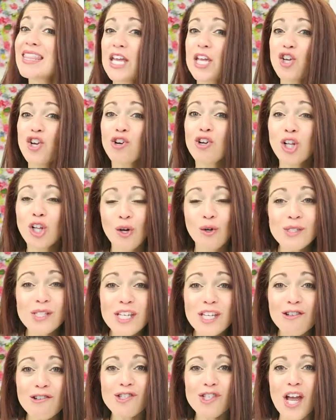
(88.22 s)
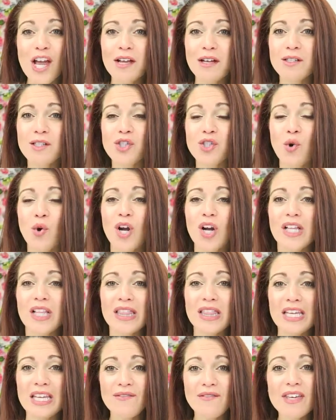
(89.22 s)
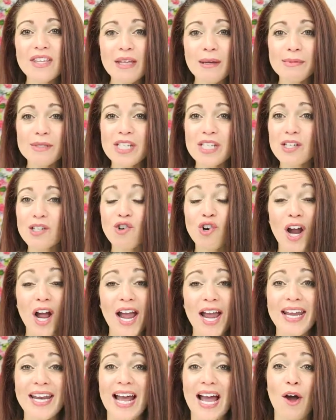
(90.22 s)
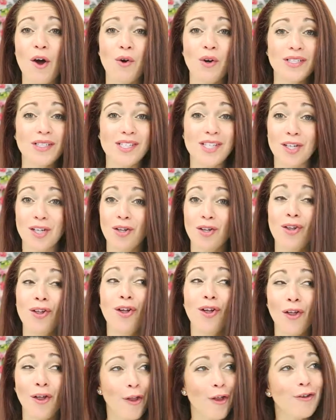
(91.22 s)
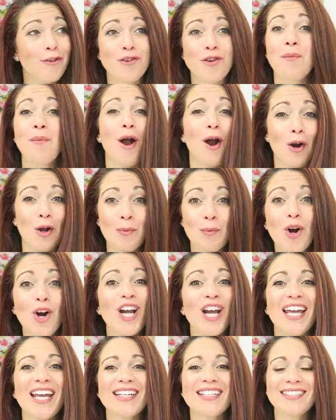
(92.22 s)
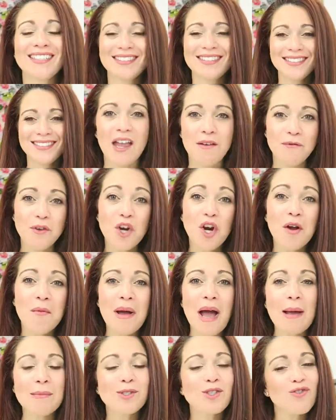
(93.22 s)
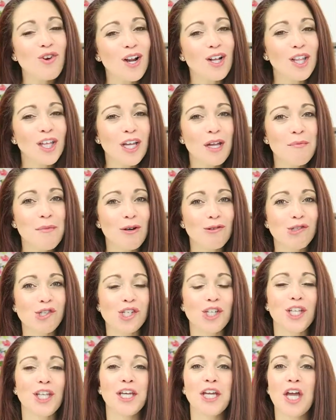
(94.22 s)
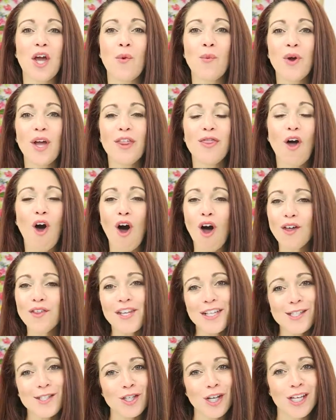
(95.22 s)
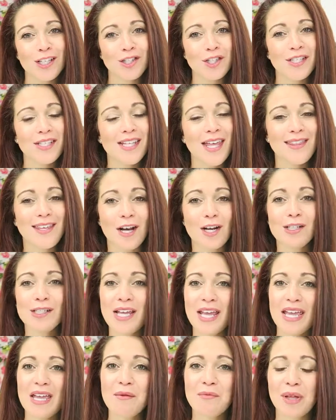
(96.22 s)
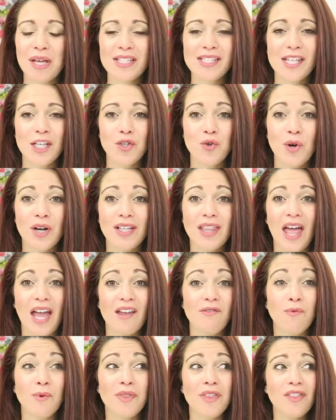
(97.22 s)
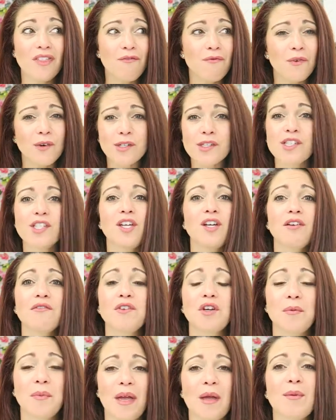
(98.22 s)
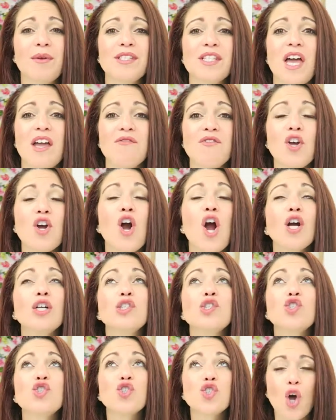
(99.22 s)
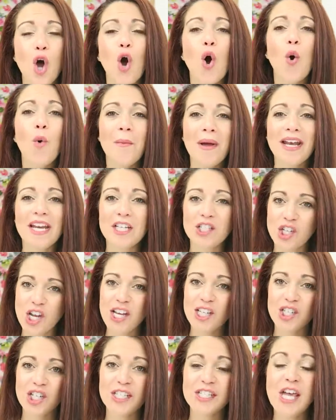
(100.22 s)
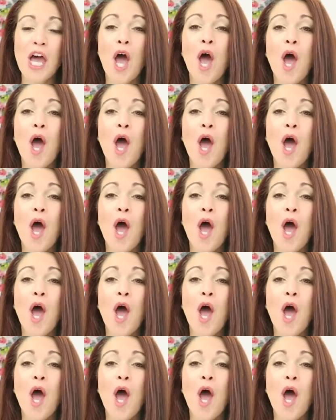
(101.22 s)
that you're closing your child's door, leaving them to cry it out until tomorrow morning. If you're a mom struggling emotionally with all these changes that are taking place in your life within the first year of your baby's life, there are so many changes.